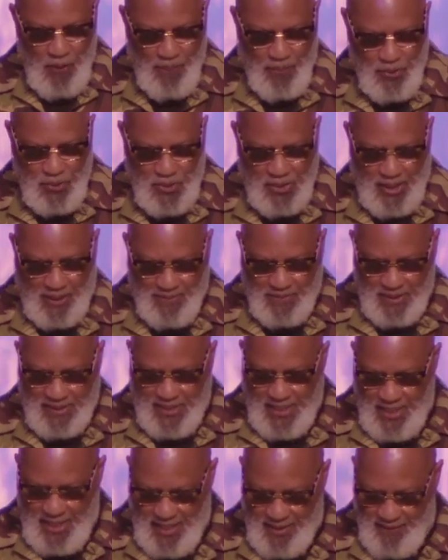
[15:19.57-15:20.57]
Hebrews chapter
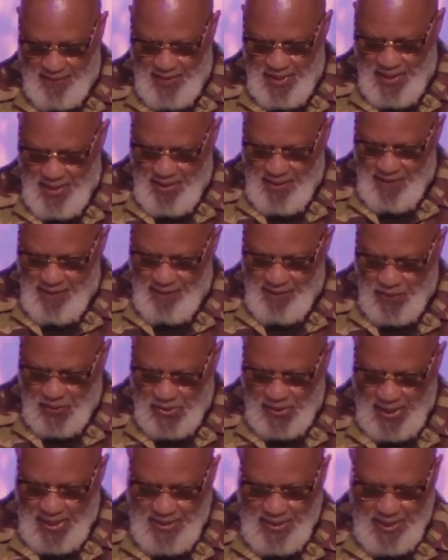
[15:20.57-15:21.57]
10,
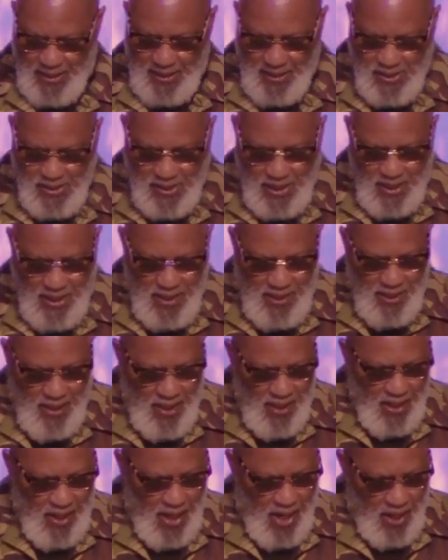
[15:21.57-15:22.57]
verse 19, let's see
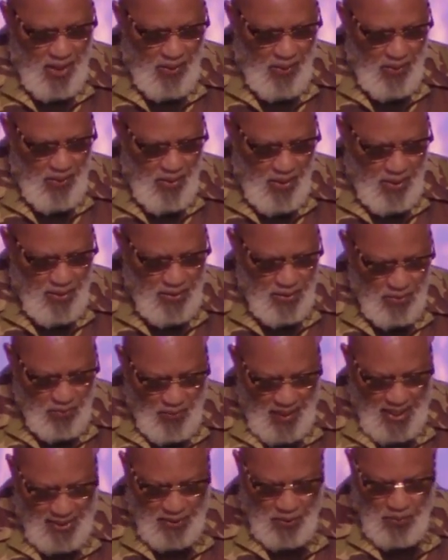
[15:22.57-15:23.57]
how the
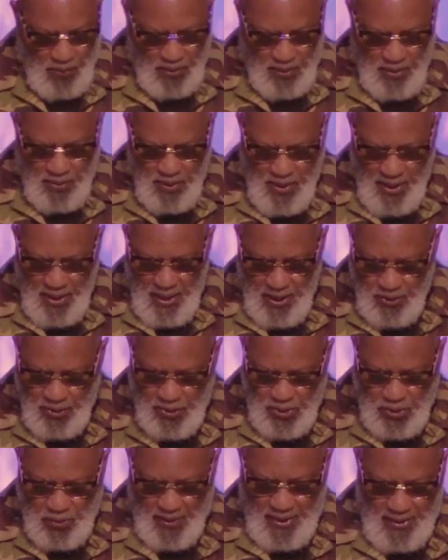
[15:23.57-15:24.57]
writer will
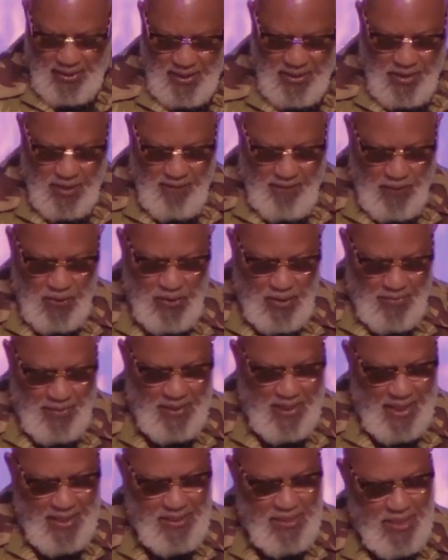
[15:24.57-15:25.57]
illustrate this. In verse
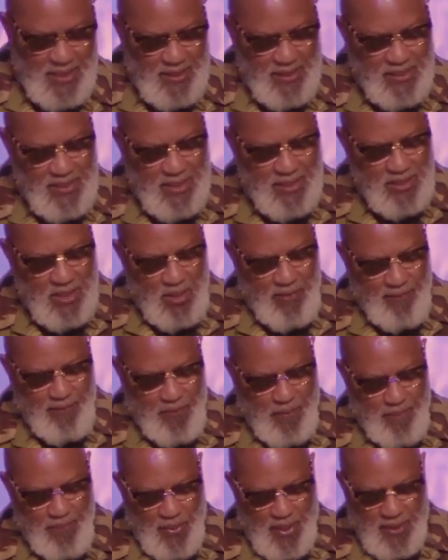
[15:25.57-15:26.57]
number 19, he says,
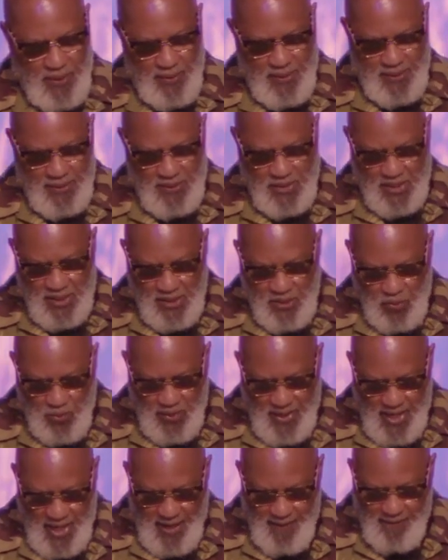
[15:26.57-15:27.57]
Therefore, brethren, since
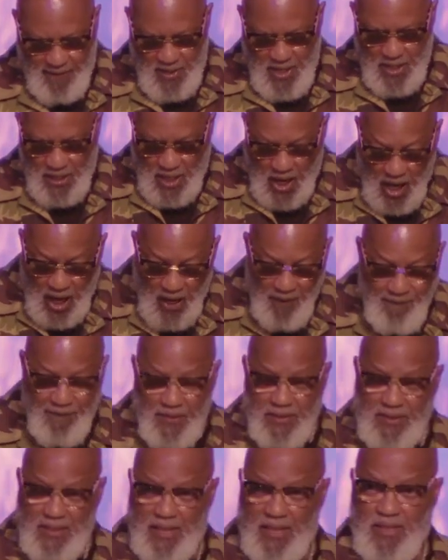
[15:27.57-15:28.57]
we have
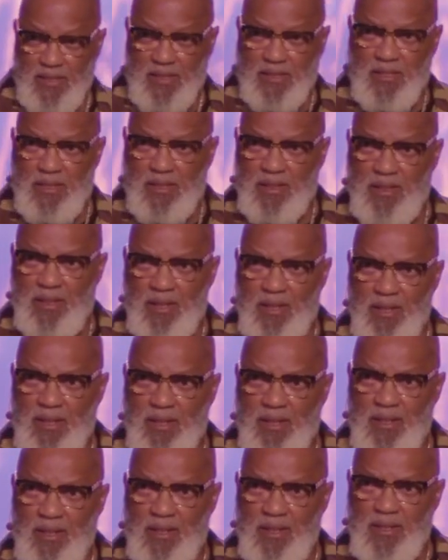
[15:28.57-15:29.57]
confidence
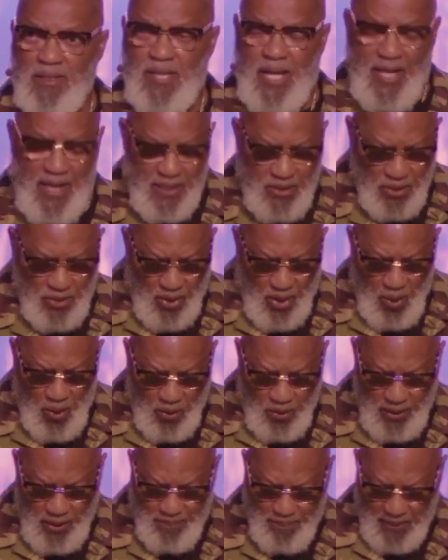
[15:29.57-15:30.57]
to enter the
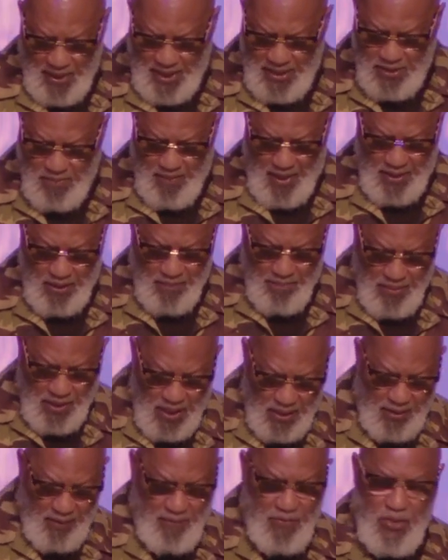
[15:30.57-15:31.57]
holy place by the
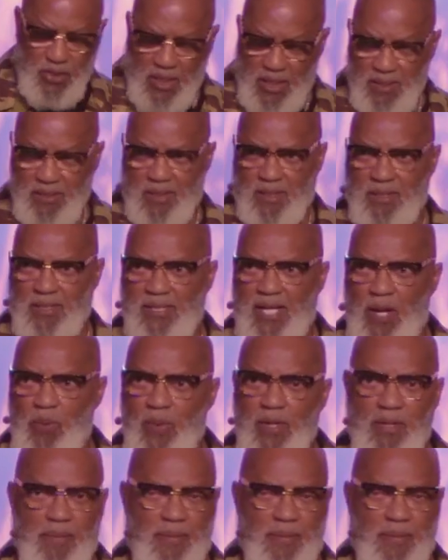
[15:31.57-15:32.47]
blood of Jesus. Now,